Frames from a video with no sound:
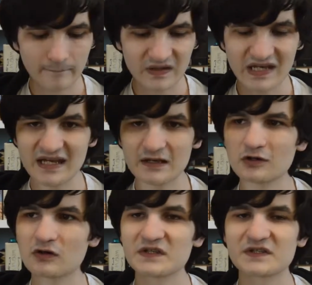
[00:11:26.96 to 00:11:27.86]

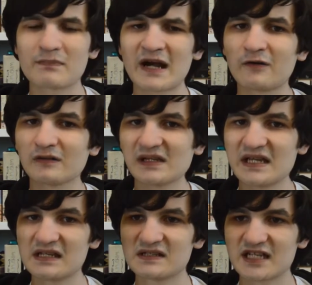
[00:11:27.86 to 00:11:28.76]
Neil is
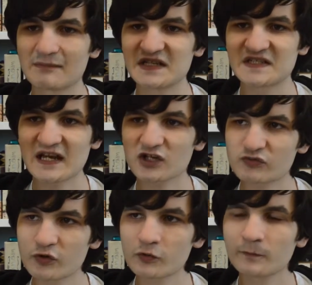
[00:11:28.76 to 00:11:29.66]
apparently
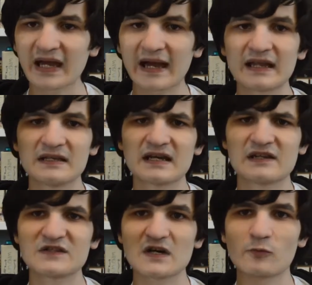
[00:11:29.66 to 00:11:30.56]
demisexual and
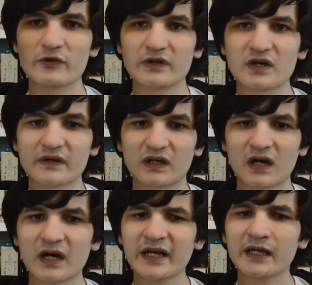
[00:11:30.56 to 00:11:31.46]
ends up with another
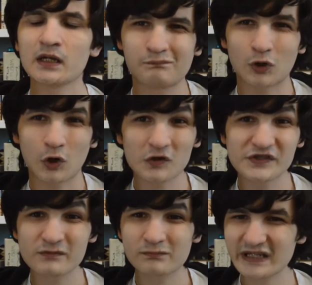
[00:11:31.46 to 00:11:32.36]
guy,
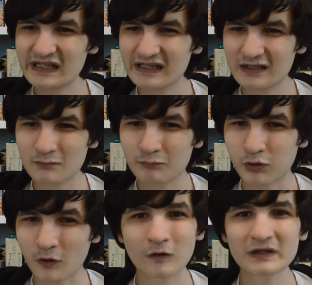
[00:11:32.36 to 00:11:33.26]
possibly in a
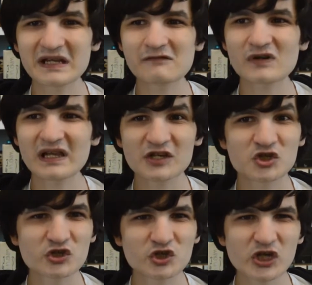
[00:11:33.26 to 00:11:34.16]
poly
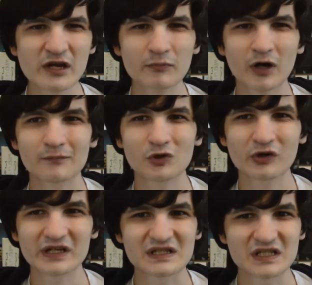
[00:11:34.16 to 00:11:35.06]
relationship, I'm
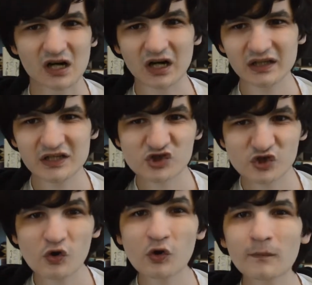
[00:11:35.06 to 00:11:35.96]
not entirely
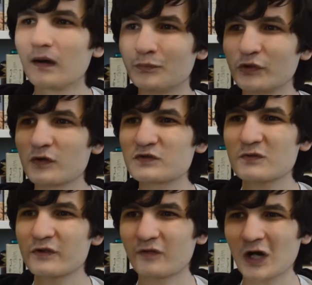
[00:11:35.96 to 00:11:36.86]
sure. But those
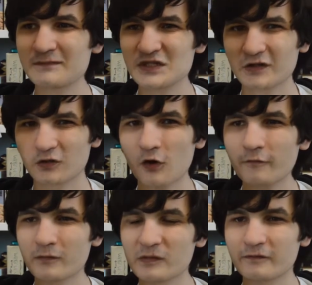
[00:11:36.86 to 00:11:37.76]
were the vibes I
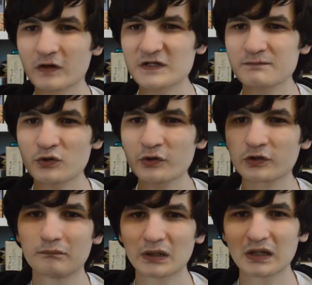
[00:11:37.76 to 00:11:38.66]
got from the first
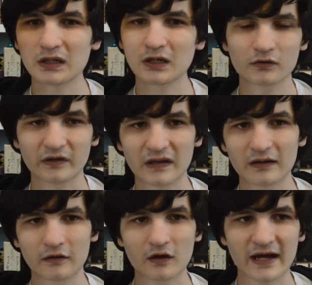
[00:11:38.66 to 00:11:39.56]
book, but
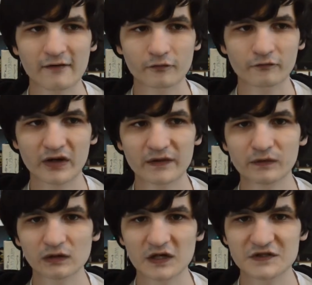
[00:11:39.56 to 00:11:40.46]
again, I haven't read
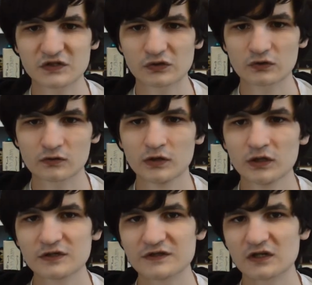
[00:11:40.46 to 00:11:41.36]
the last two,
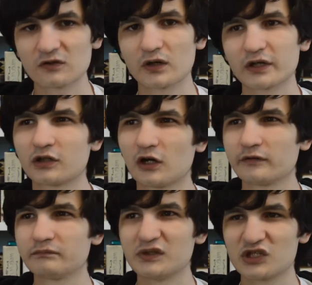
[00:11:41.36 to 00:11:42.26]
so I
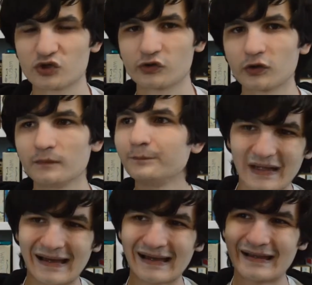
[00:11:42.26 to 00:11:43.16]
can't be sure.
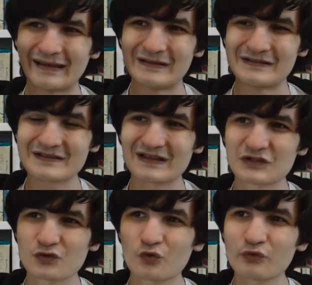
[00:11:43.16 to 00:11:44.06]
And
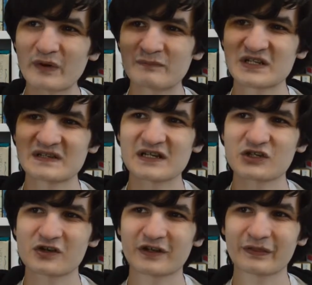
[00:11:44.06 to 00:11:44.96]
that's all the
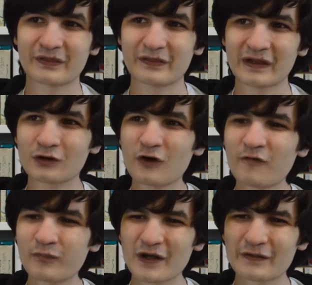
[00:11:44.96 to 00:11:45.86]
representation I can think
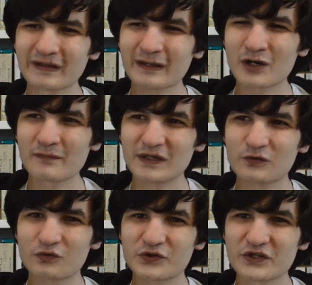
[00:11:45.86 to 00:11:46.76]
of, but I think there might be
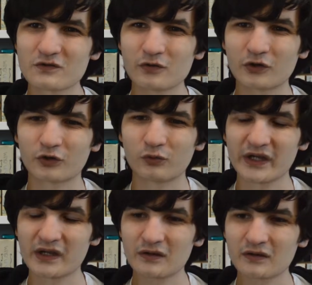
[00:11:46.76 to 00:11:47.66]
also a
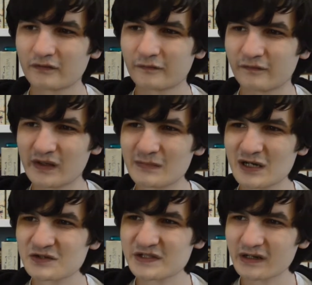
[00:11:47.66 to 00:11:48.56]
queer
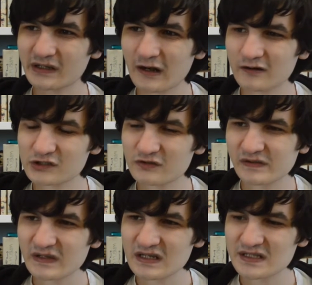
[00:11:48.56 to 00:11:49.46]
female side character
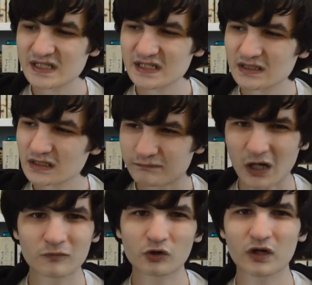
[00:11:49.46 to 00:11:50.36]
in this, but
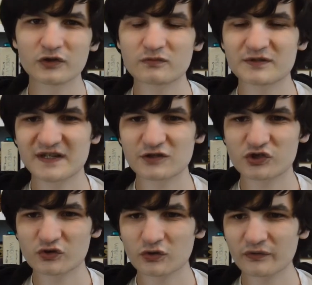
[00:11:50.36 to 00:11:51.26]
I'm not 100%
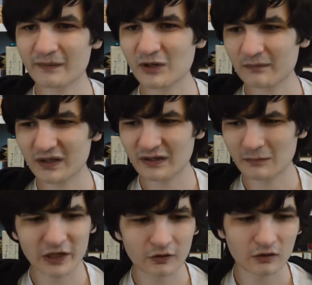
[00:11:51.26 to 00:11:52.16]
sure. There might be, there
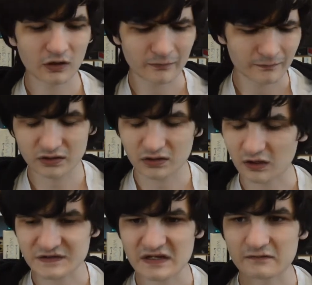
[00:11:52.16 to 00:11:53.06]
might not, I
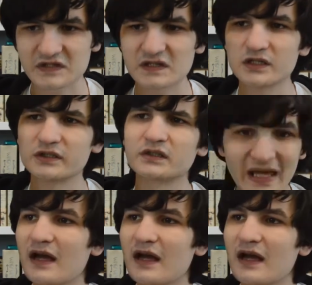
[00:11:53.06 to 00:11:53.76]
can't say for certain.